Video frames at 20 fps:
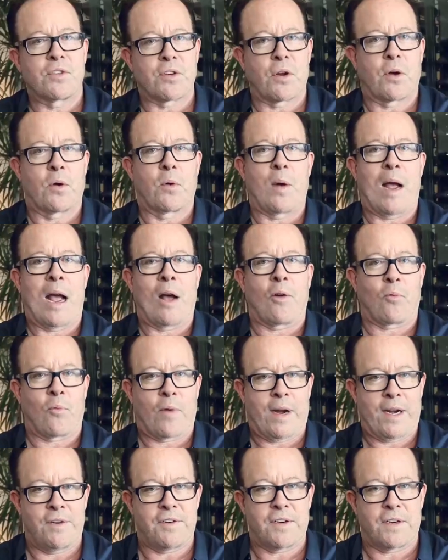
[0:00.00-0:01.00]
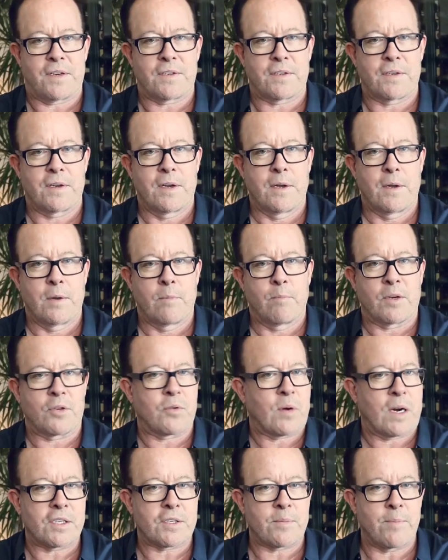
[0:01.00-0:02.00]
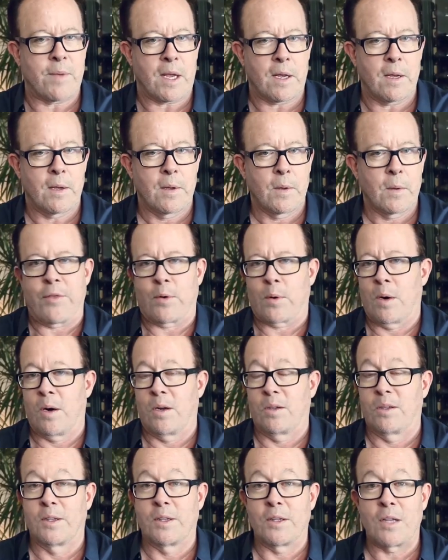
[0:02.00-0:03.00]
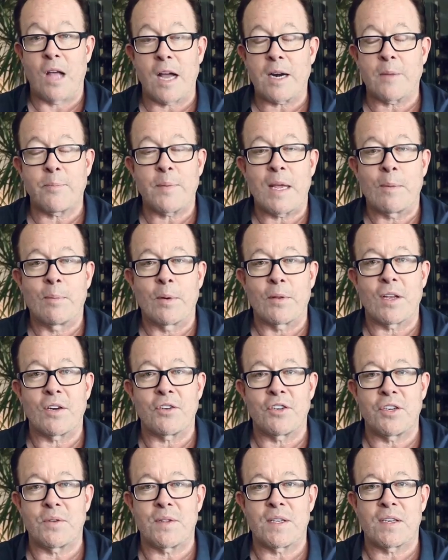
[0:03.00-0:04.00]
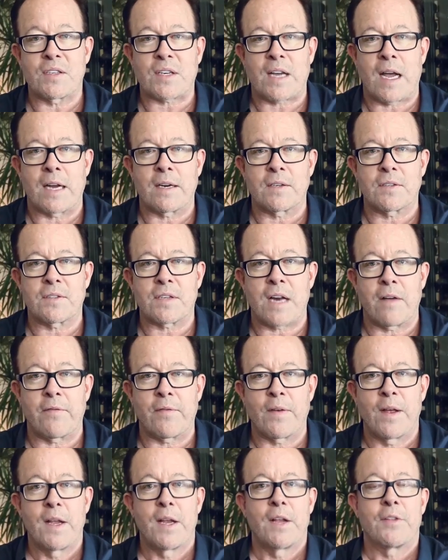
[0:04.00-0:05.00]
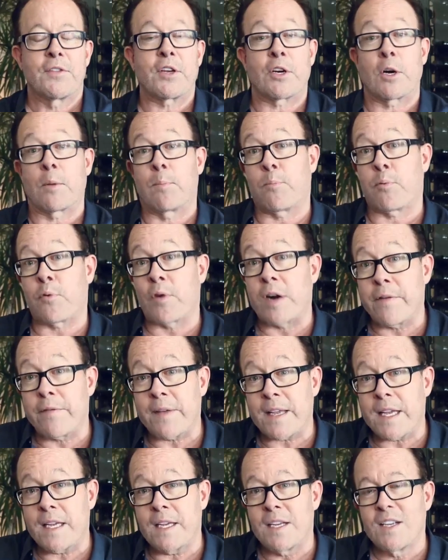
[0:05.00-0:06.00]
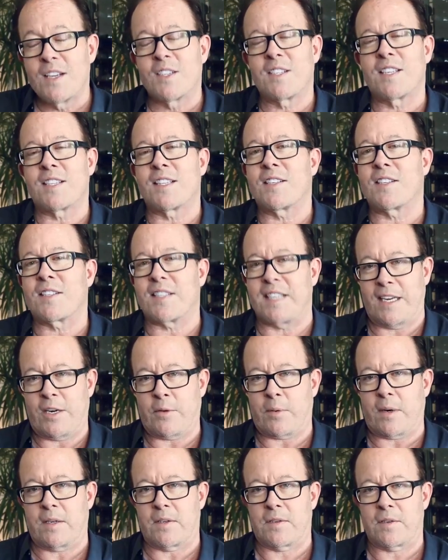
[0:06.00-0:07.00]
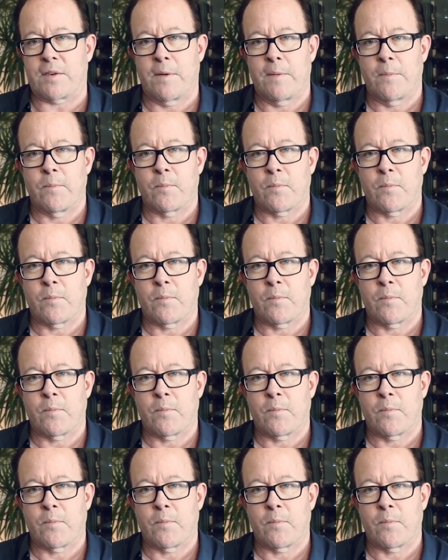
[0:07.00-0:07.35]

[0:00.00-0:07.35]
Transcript: so outrageous. But trust me, there are a lot of people that do this kind of stuff that are privy to the secrets.